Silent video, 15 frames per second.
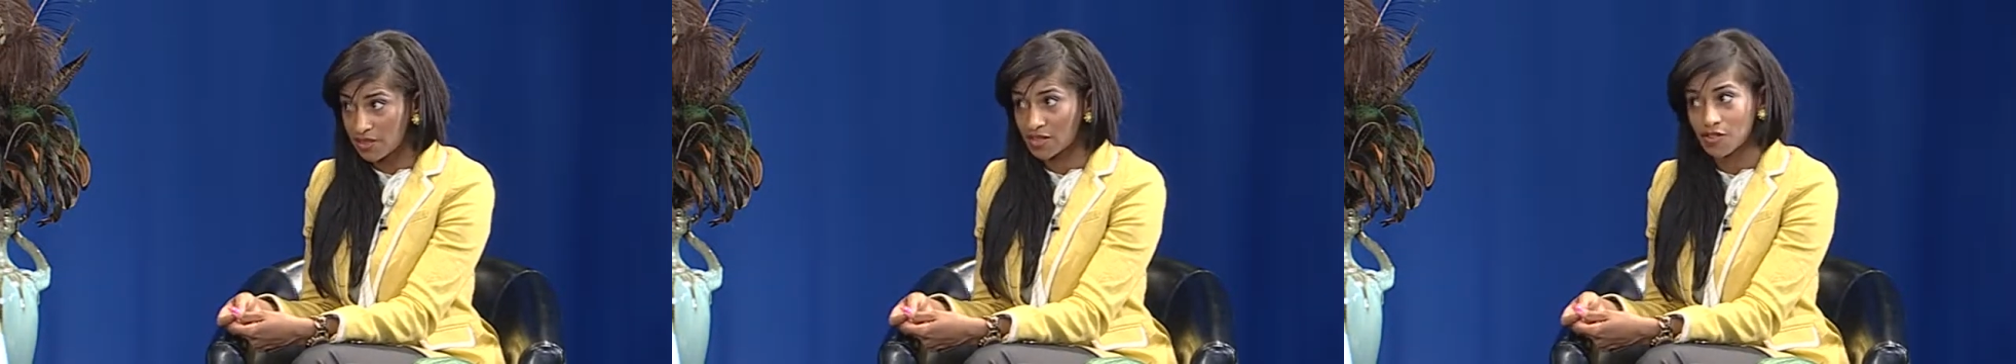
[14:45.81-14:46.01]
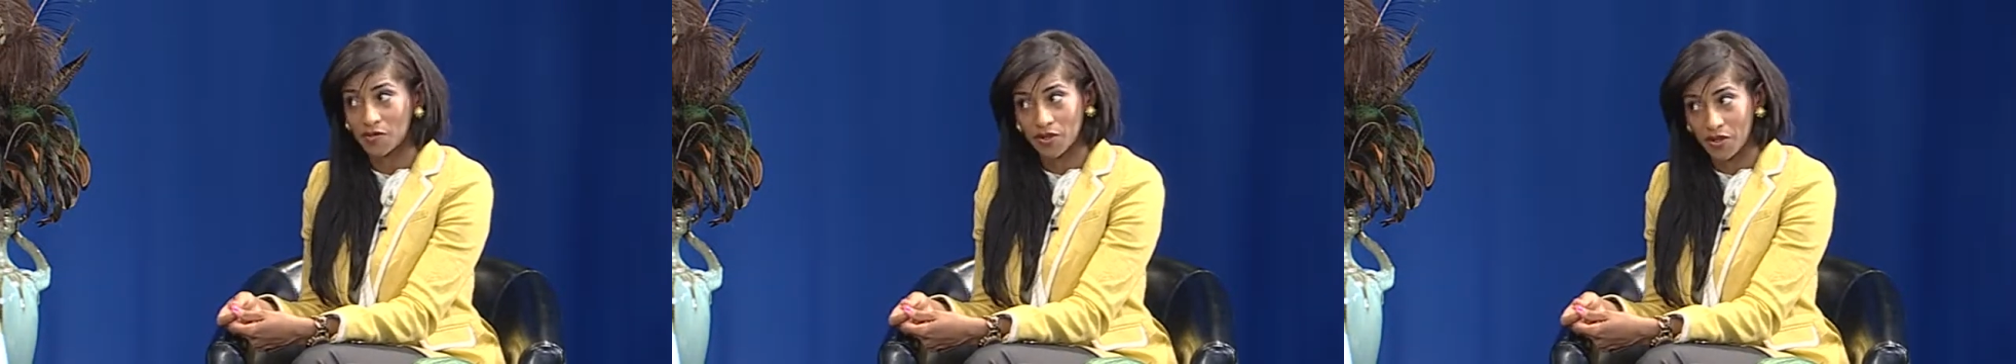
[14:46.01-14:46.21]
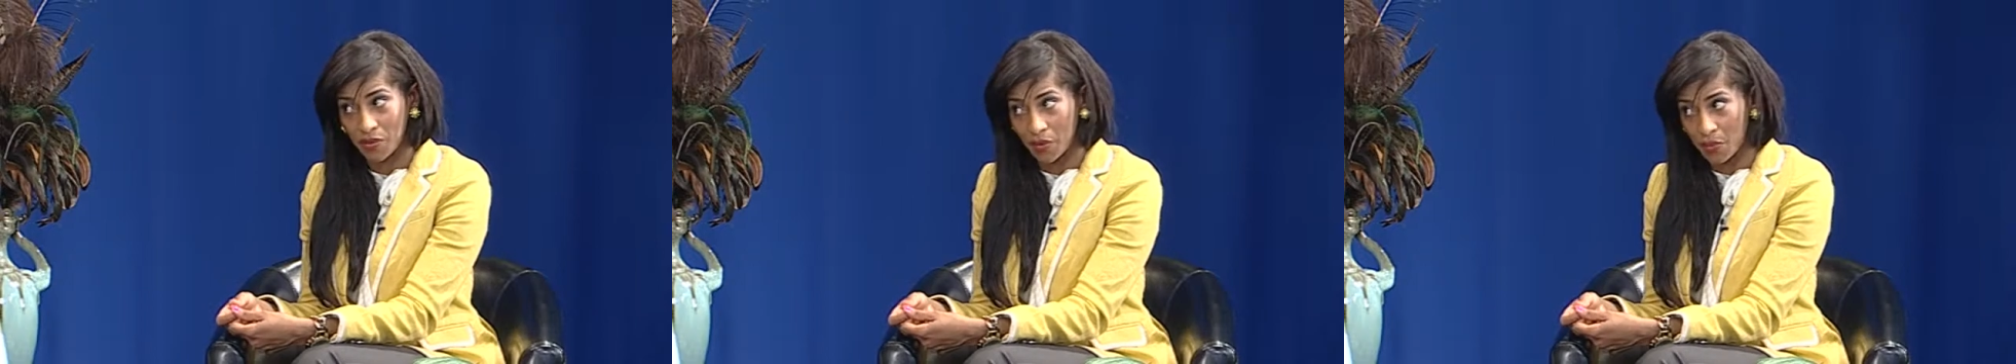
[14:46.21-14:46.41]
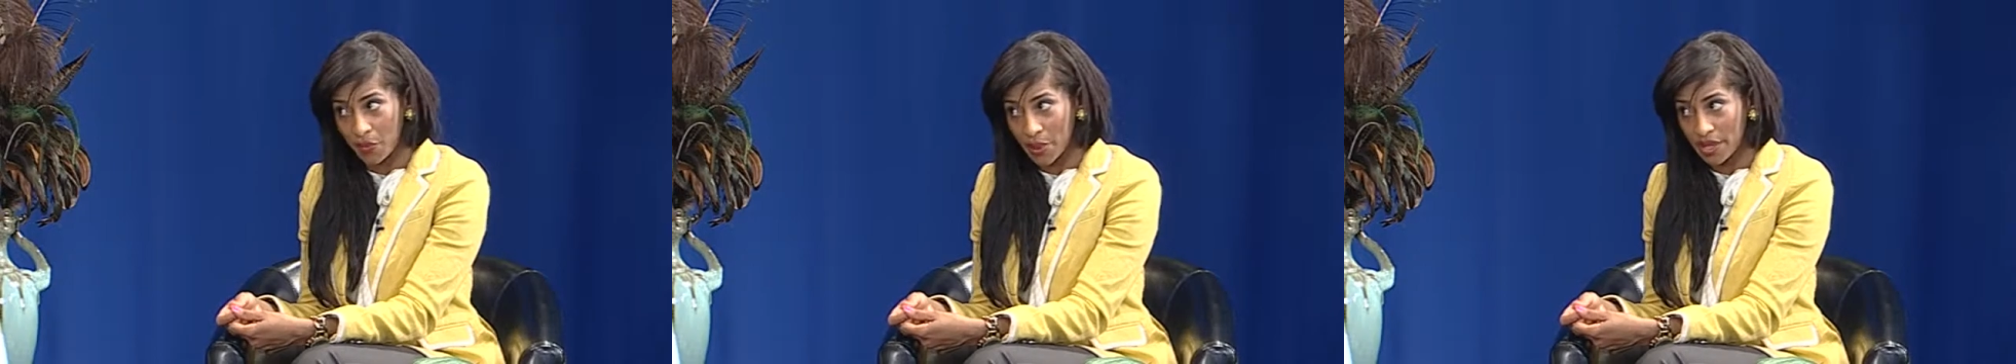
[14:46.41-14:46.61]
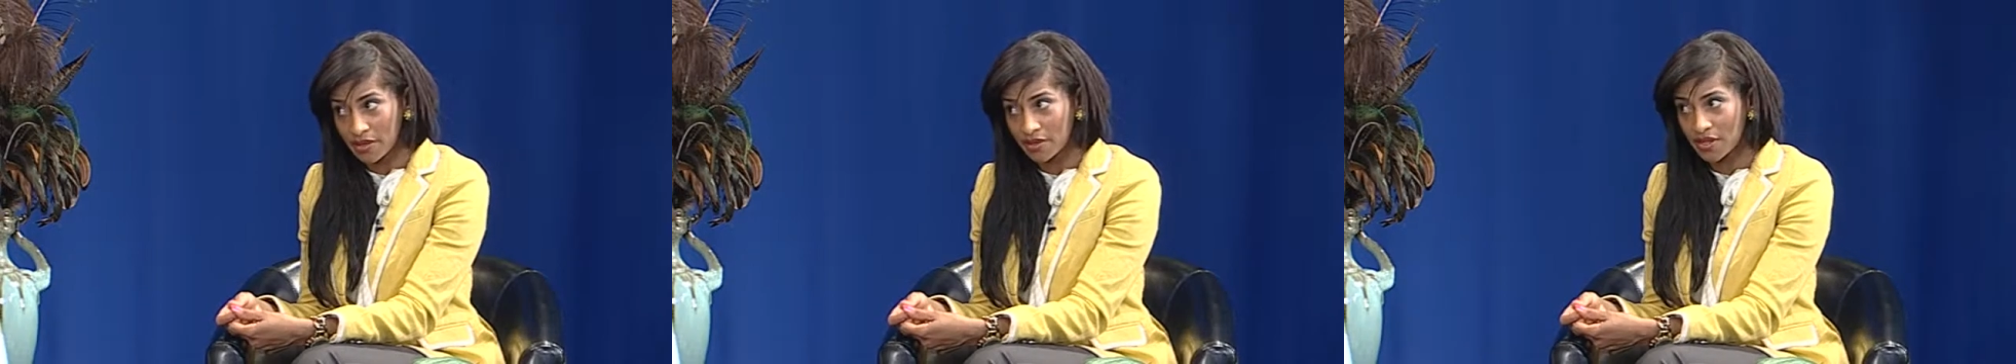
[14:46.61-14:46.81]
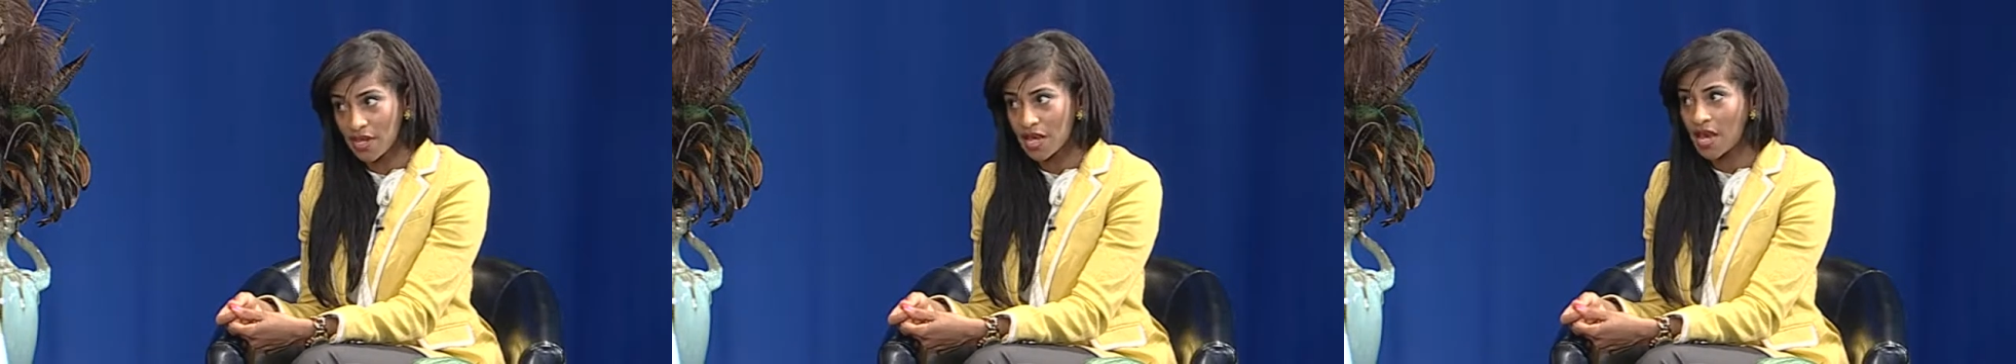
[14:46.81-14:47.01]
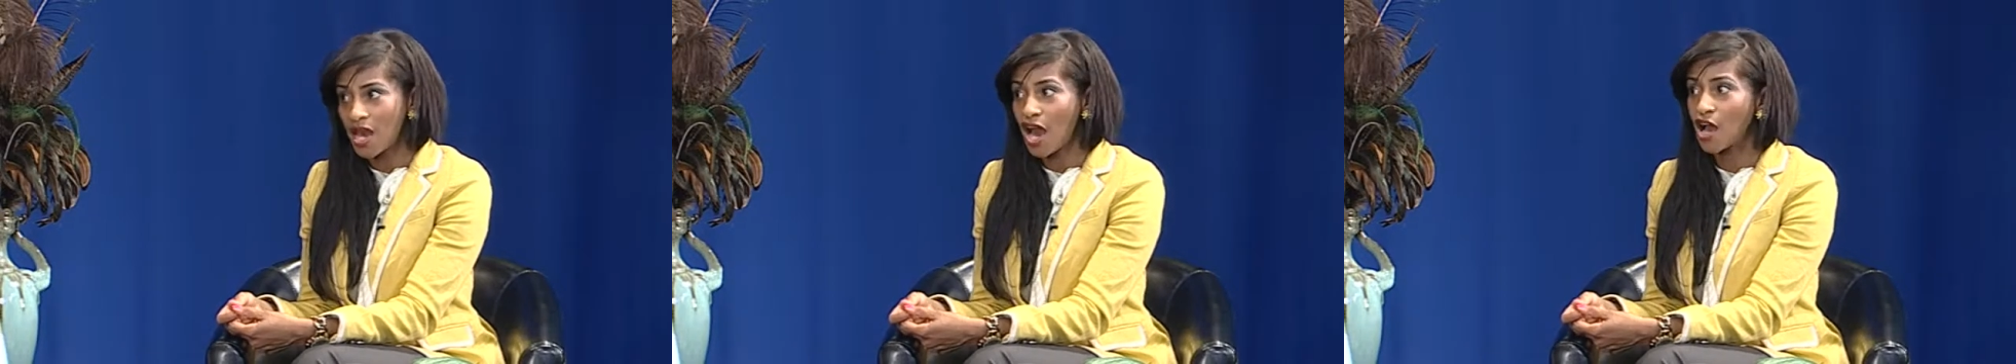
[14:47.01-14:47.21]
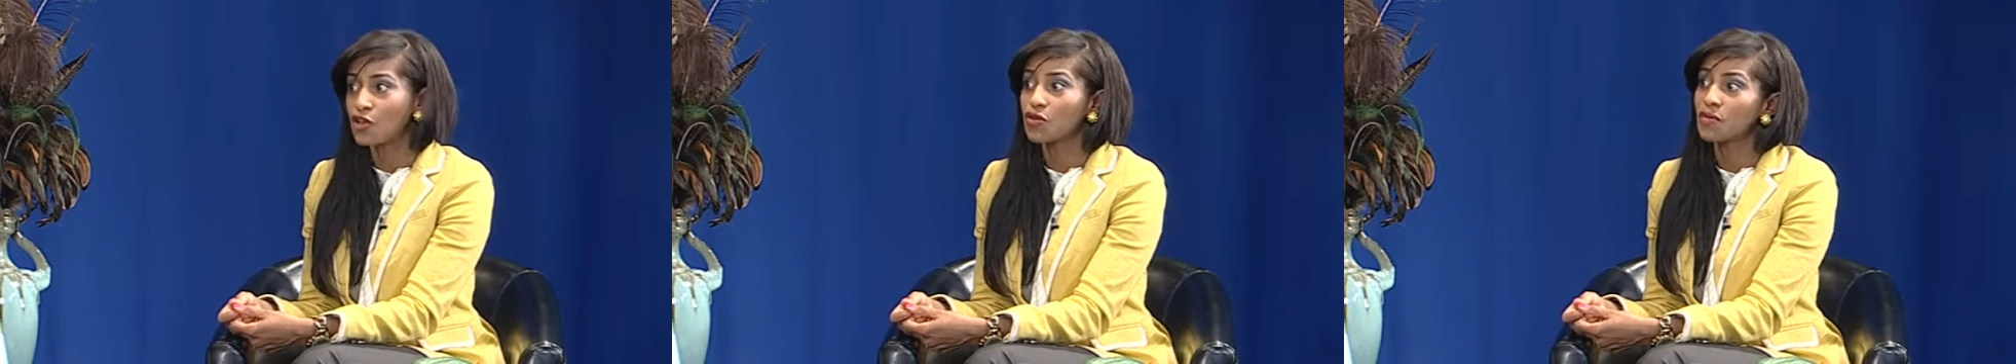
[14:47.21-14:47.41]
That's very important,
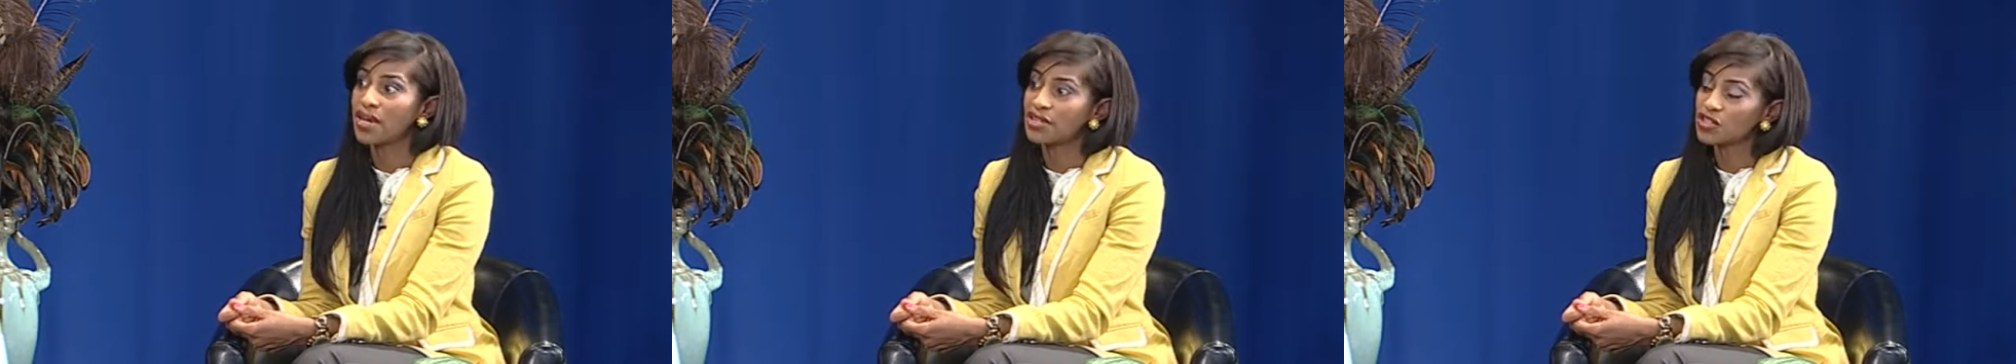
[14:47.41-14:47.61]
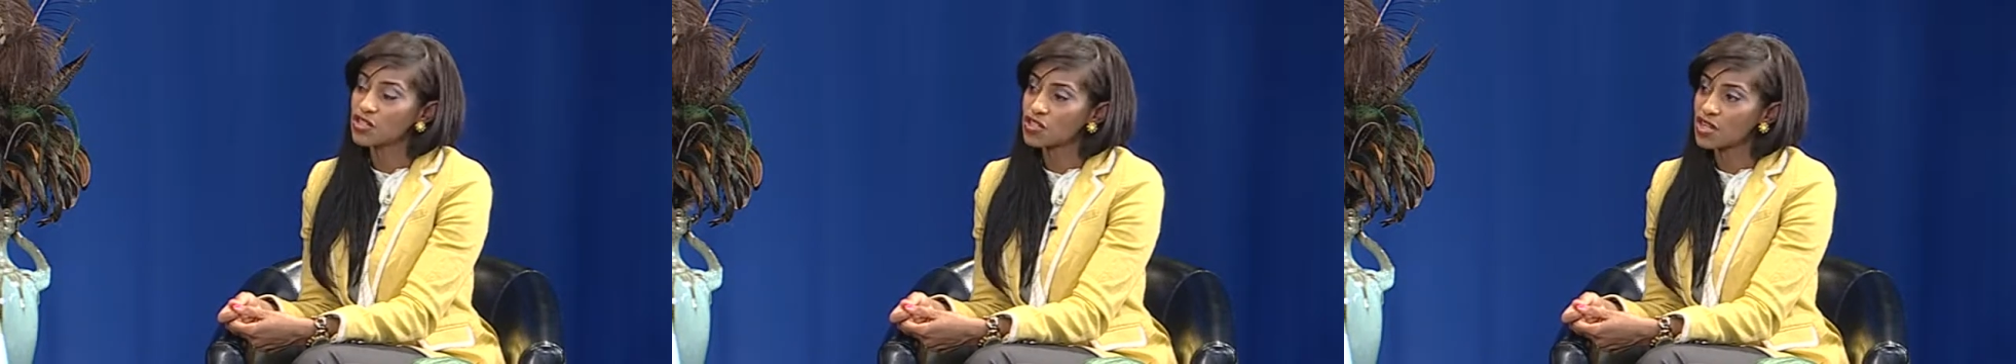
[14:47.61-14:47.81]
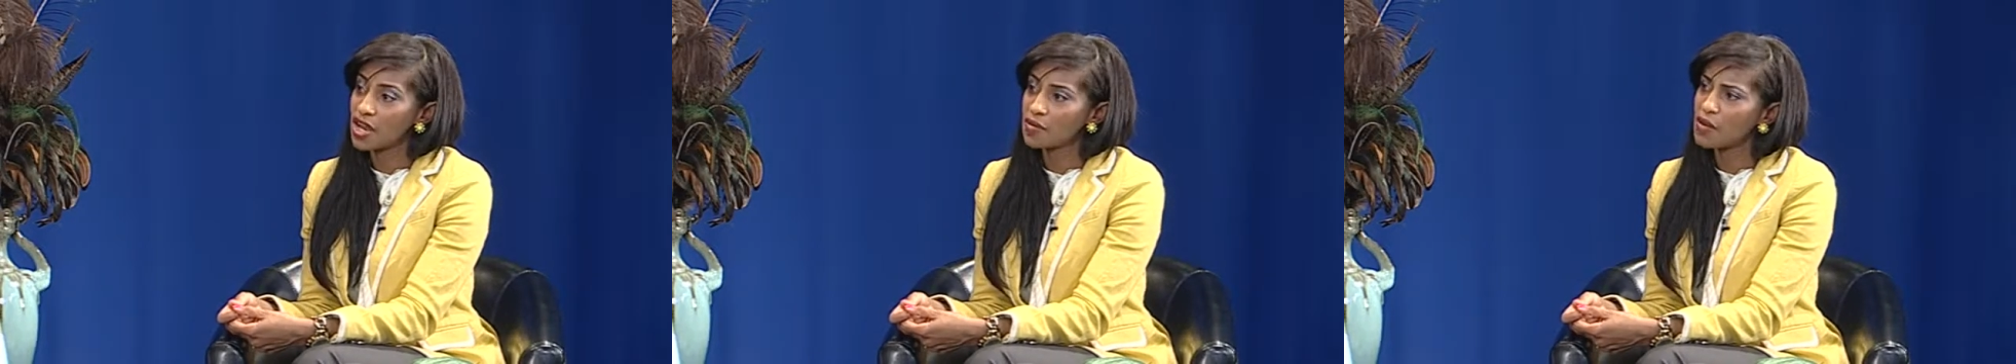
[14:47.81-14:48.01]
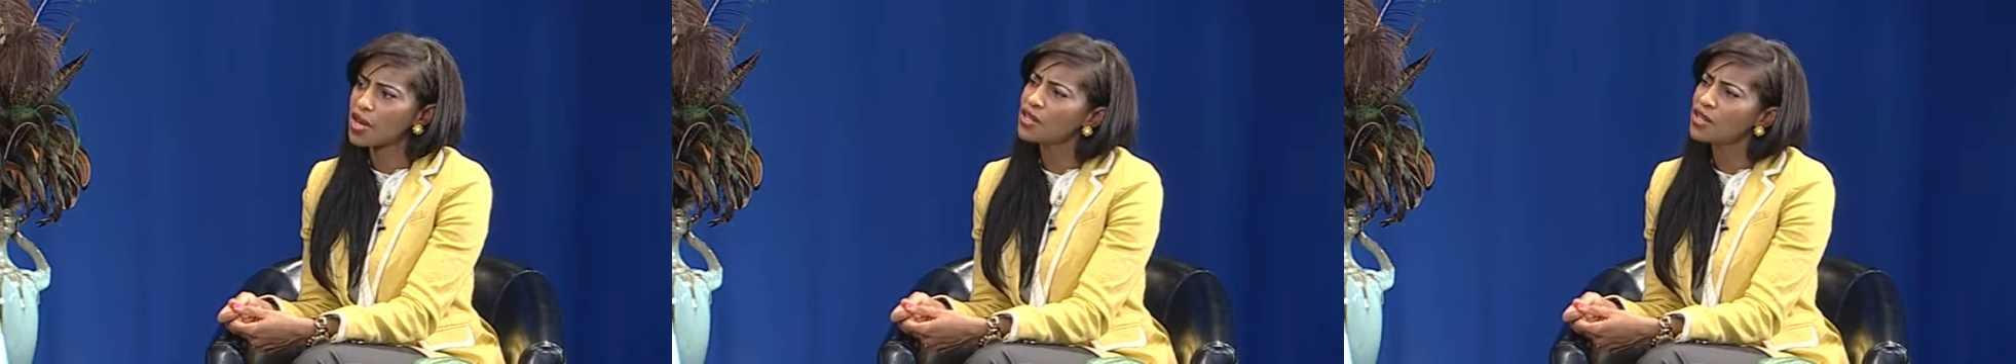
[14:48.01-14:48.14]
how you manage time,